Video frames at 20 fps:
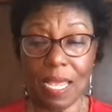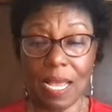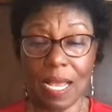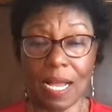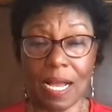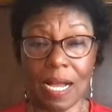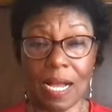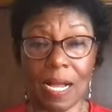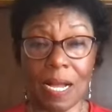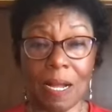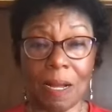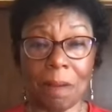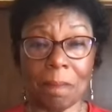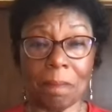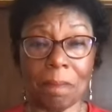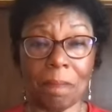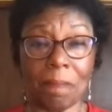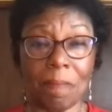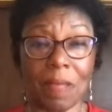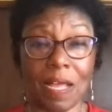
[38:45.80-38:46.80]

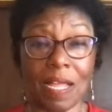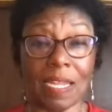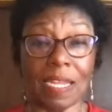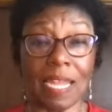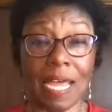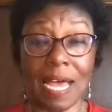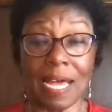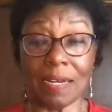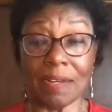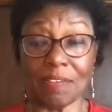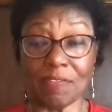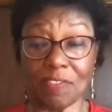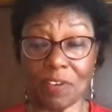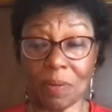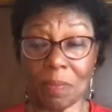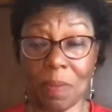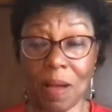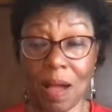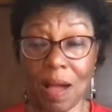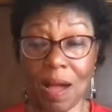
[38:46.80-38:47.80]
a lot of
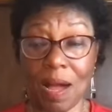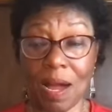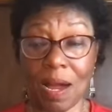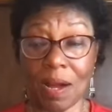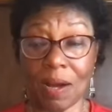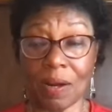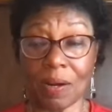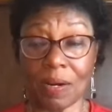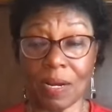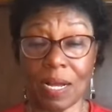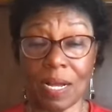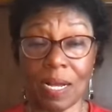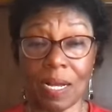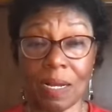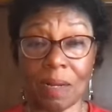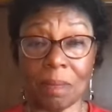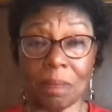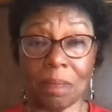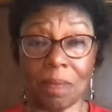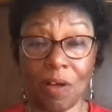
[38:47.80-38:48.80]
them are
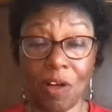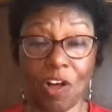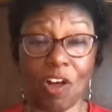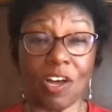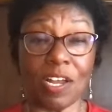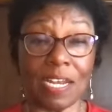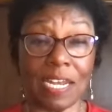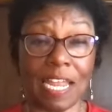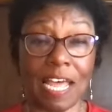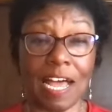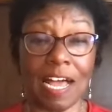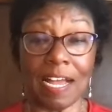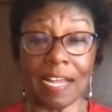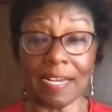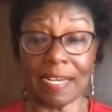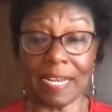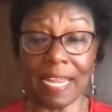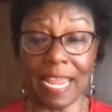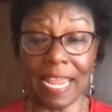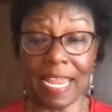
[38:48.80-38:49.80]

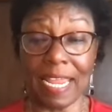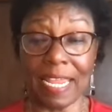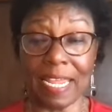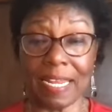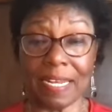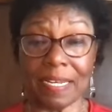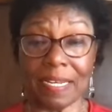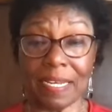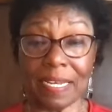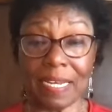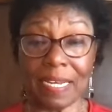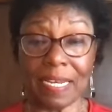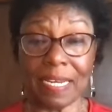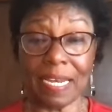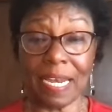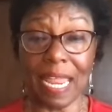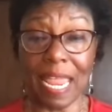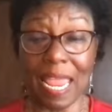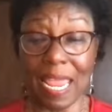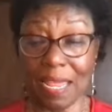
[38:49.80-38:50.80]
online
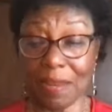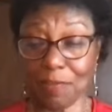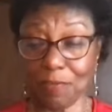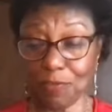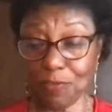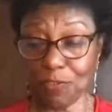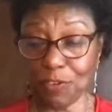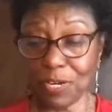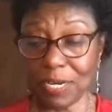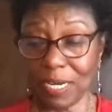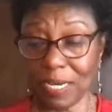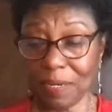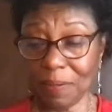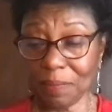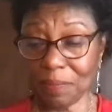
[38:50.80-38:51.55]
and free.